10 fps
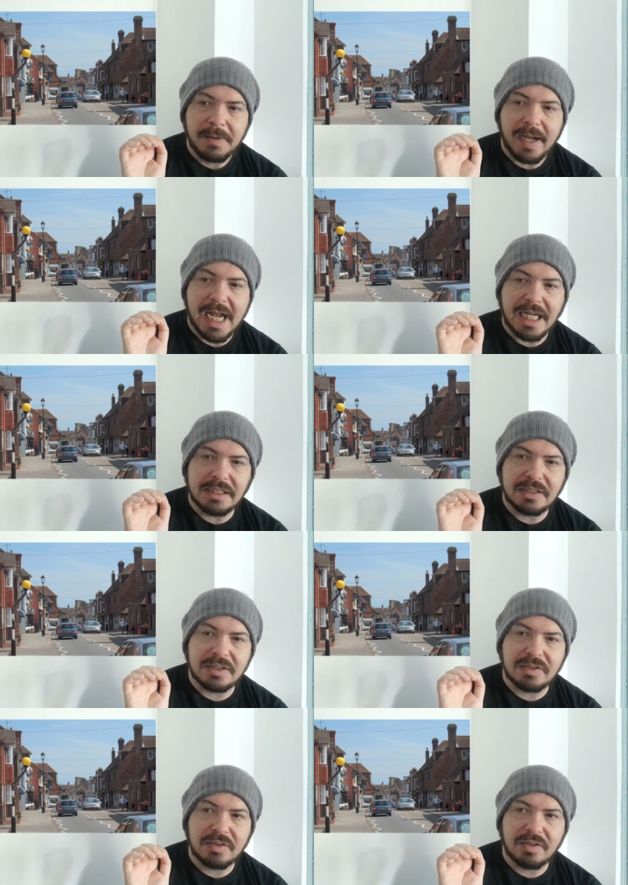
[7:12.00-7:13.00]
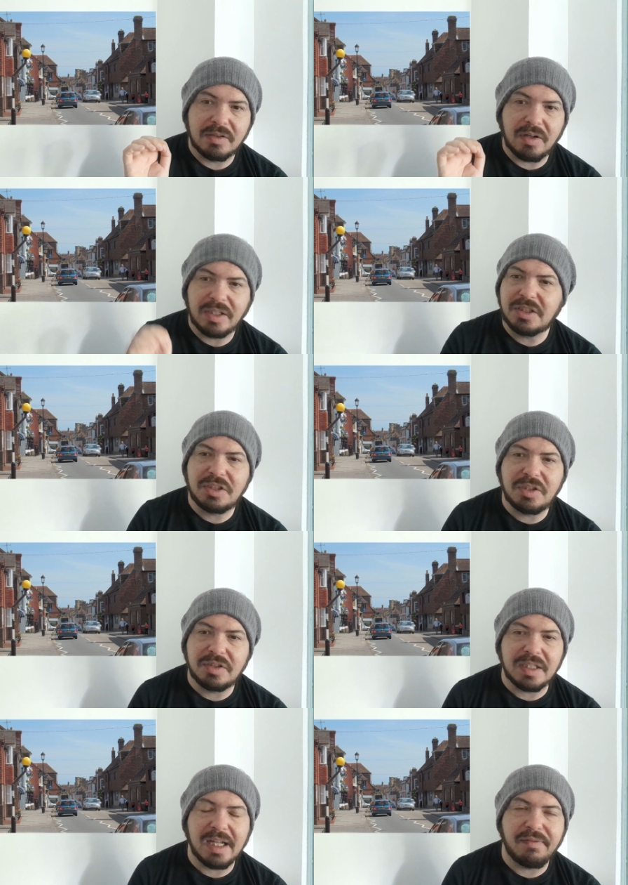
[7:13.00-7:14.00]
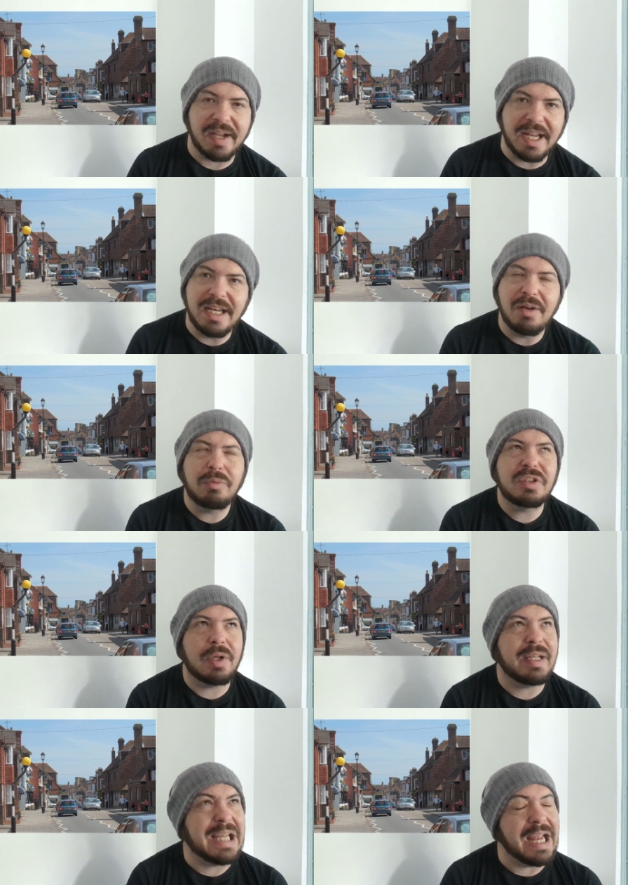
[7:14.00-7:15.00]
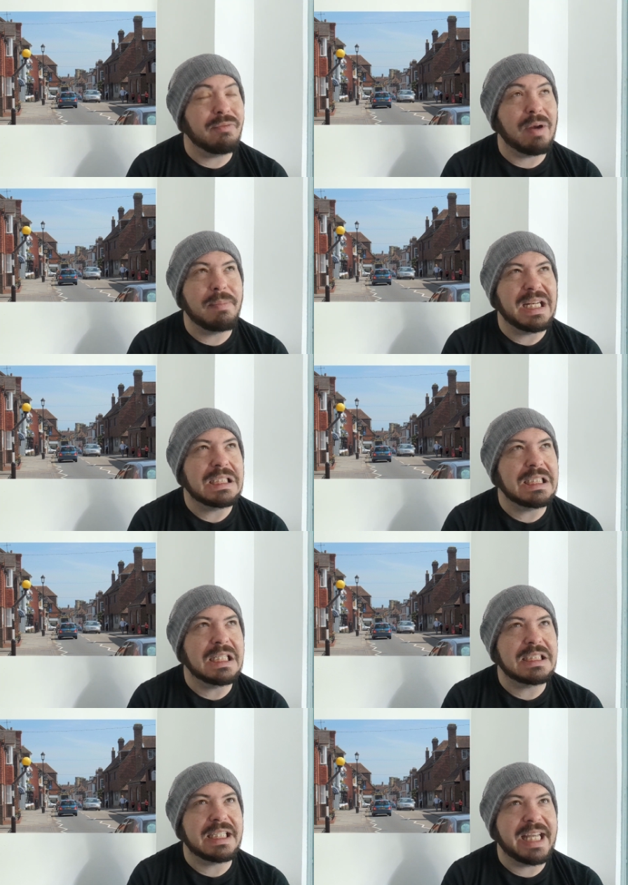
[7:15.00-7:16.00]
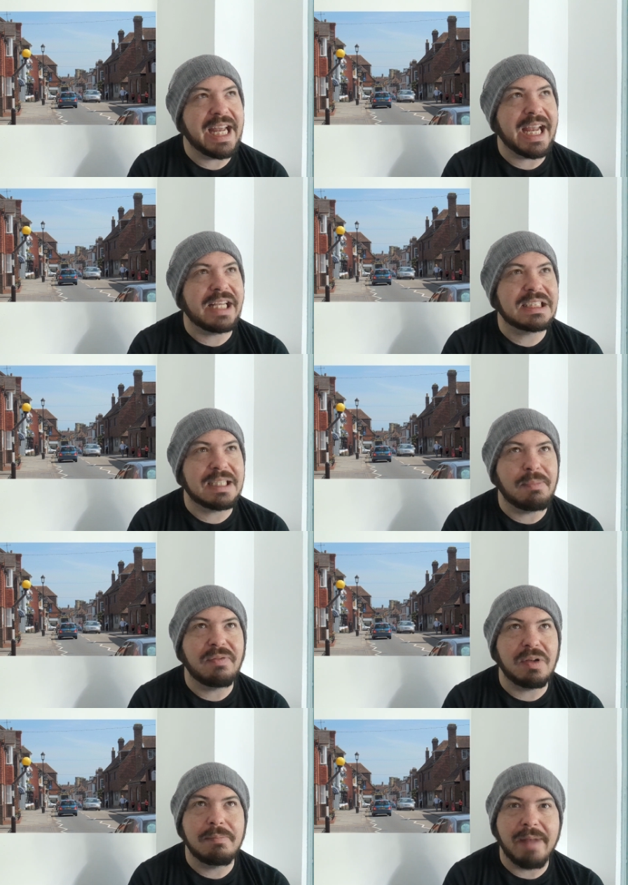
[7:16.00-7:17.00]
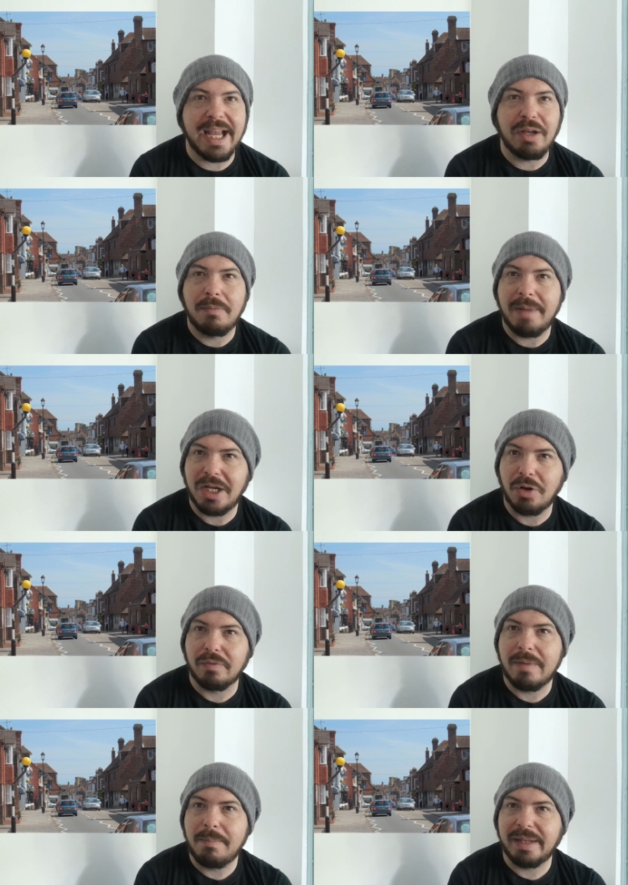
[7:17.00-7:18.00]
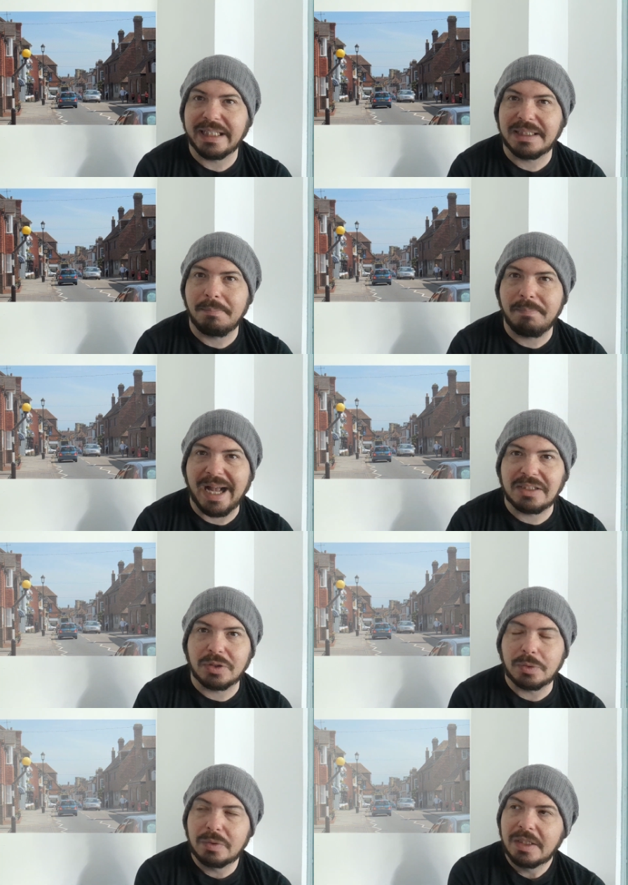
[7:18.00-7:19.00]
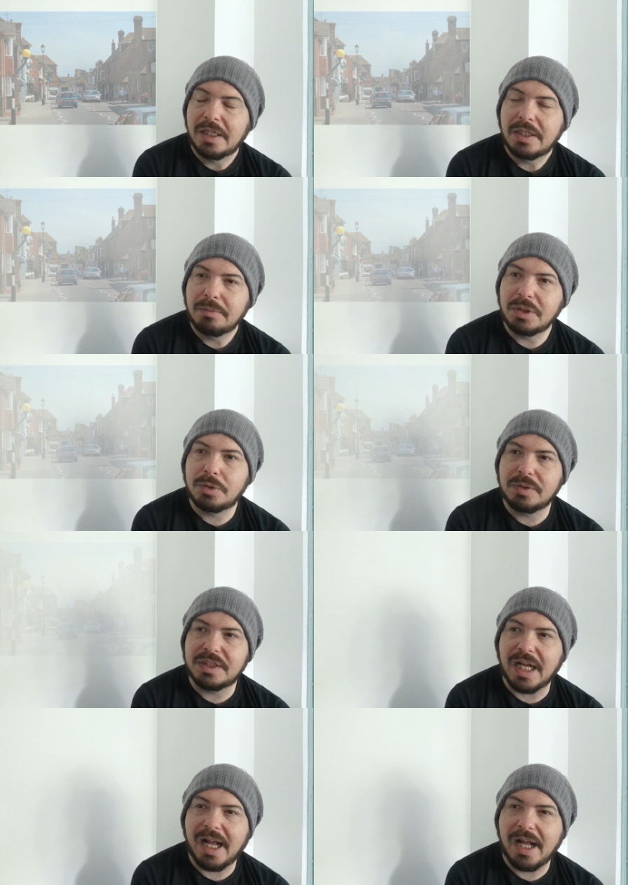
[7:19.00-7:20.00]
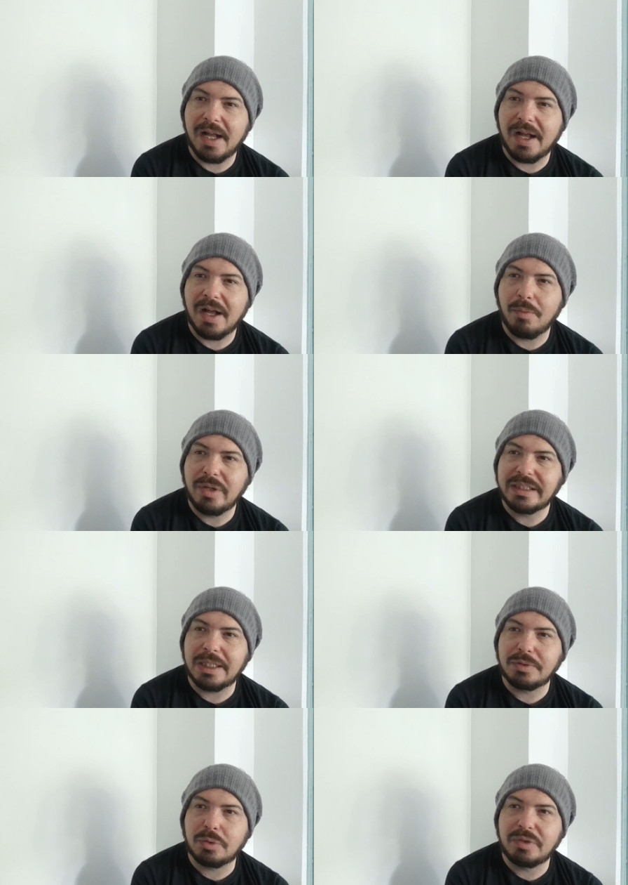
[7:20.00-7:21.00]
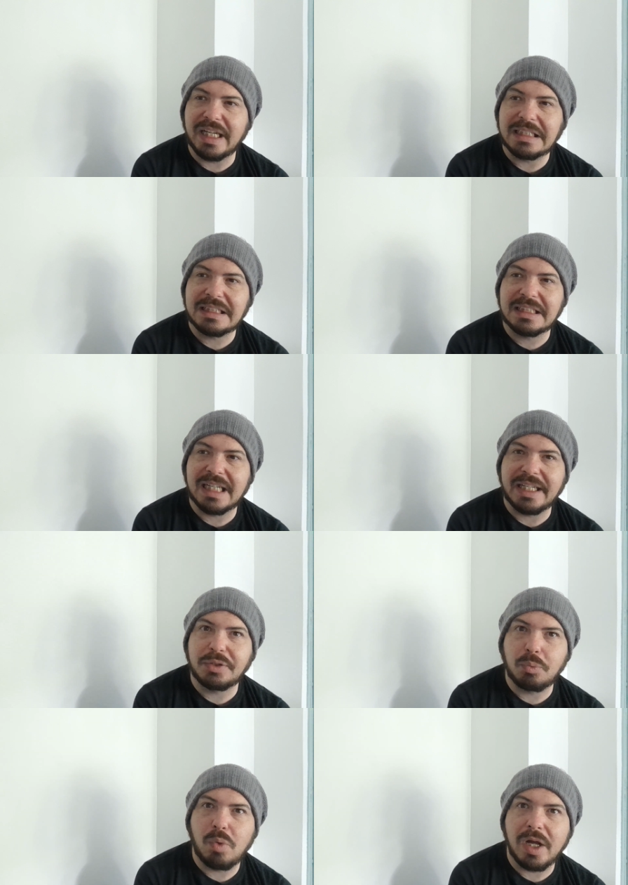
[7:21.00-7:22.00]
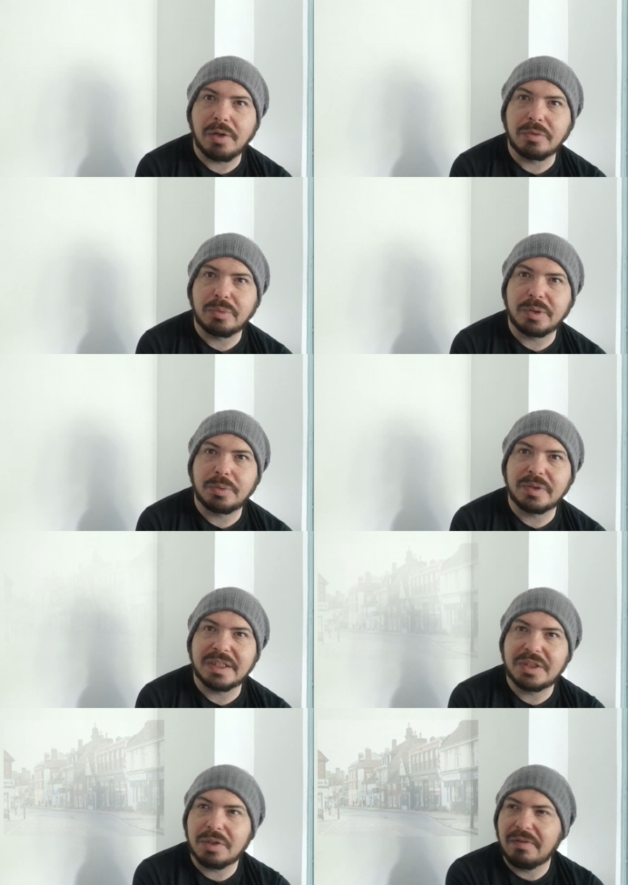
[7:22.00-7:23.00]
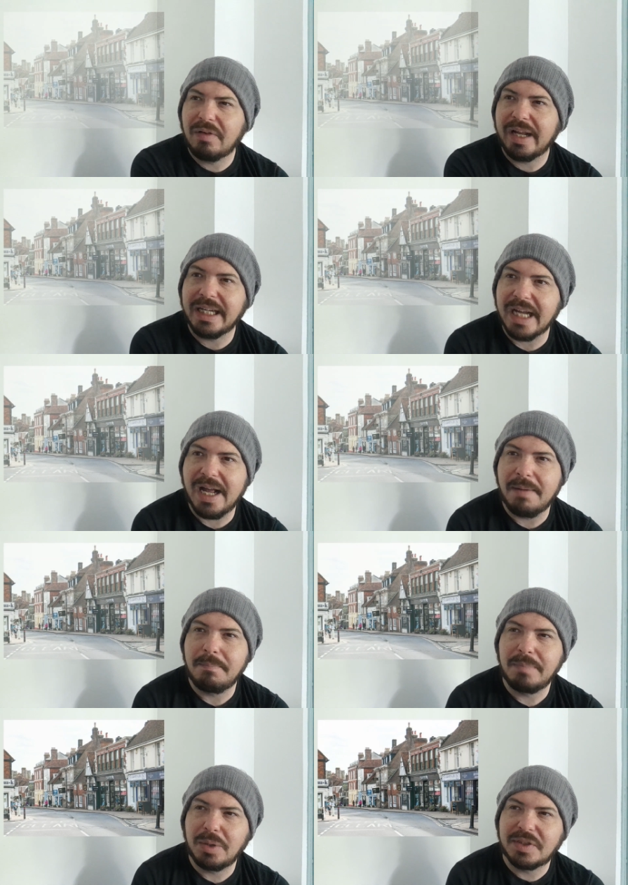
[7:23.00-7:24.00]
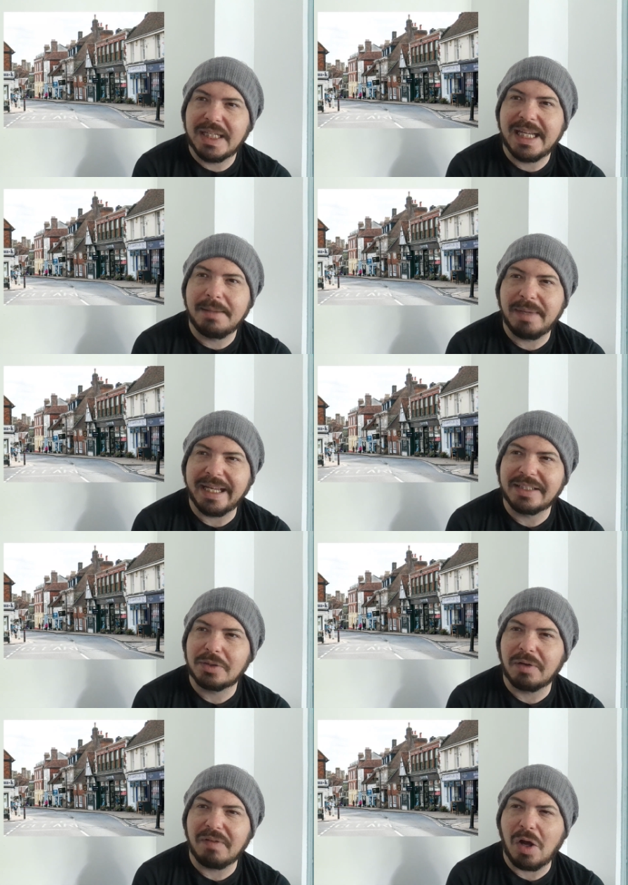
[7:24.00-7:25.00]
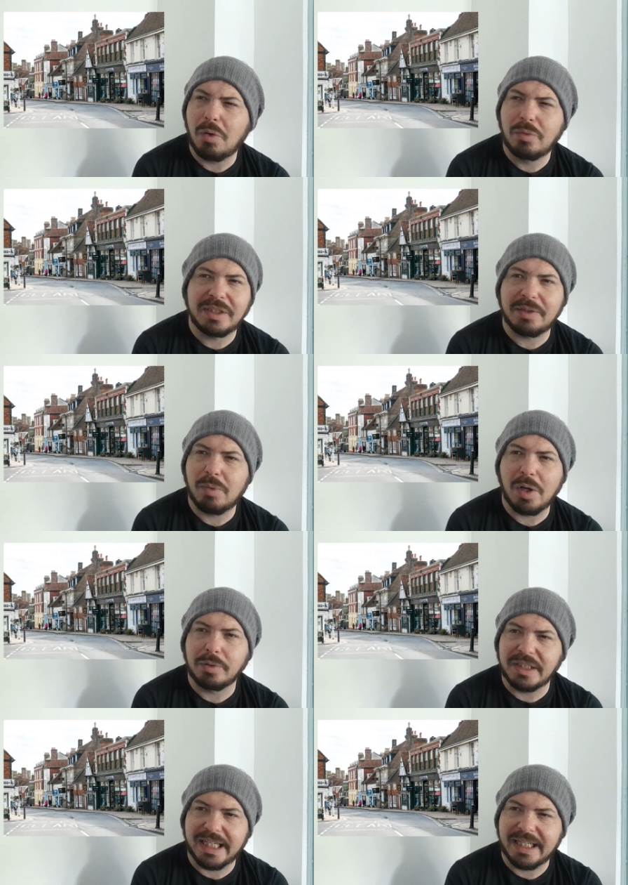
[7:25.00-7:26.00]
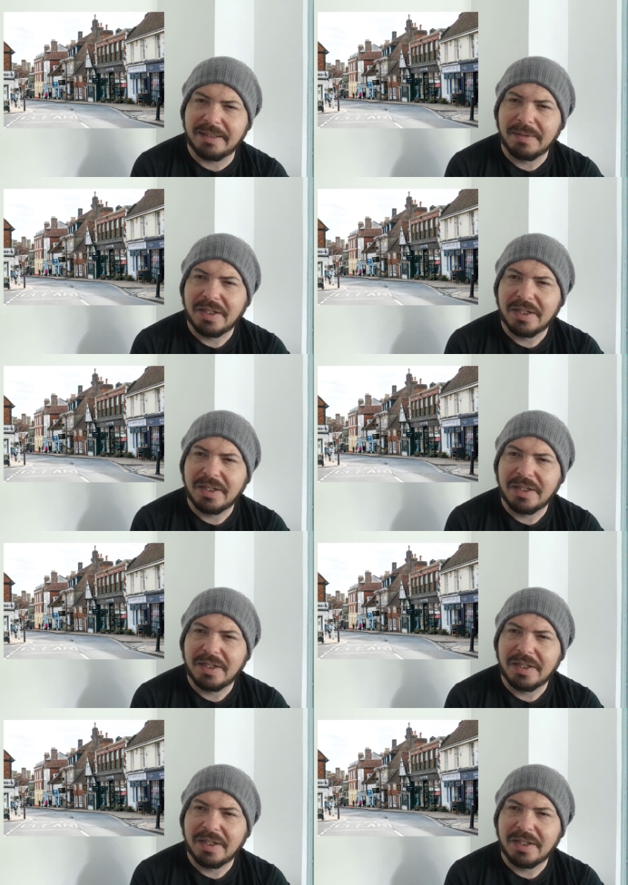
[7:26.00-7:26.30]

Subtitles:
and I just used to love it. And then also, again, reminiscing as a kid, some of you may or may not remember this in Battle, which was, I want to say it's called Yesterday's World, which was this sort of like museum-y, sort of oldie worldy,